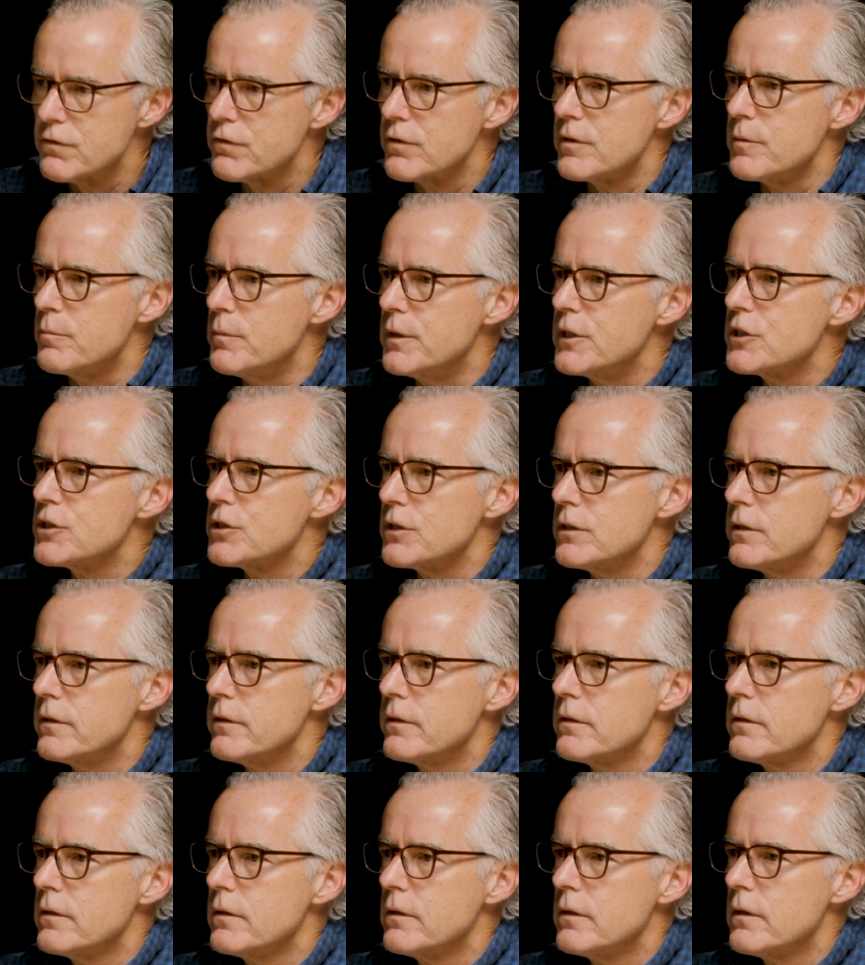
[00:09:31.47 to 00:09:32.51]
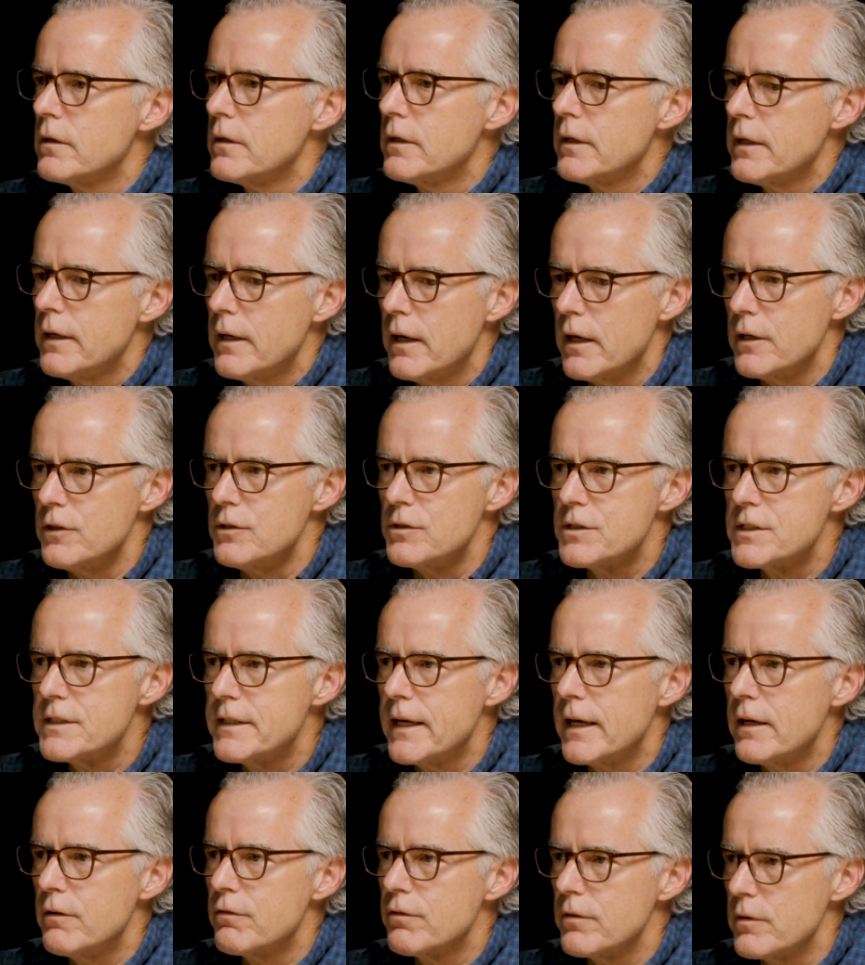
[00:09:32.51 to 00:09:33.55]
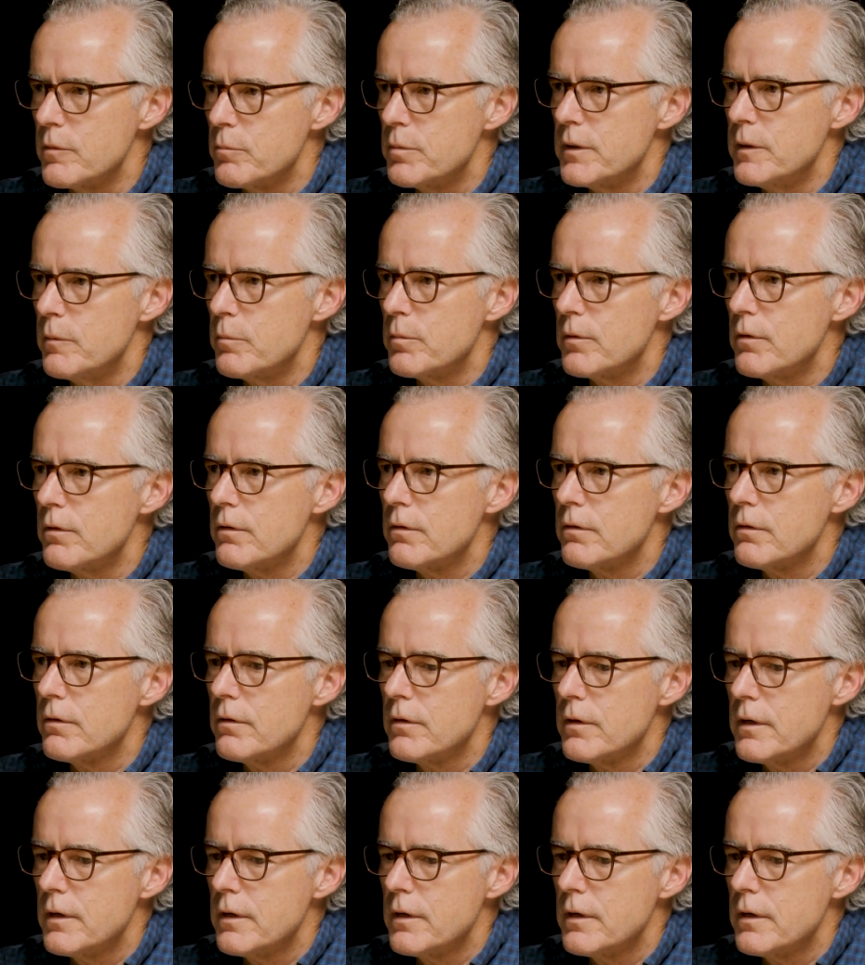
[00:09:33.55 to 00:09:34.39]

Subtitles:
for the mission, and you stay for the people.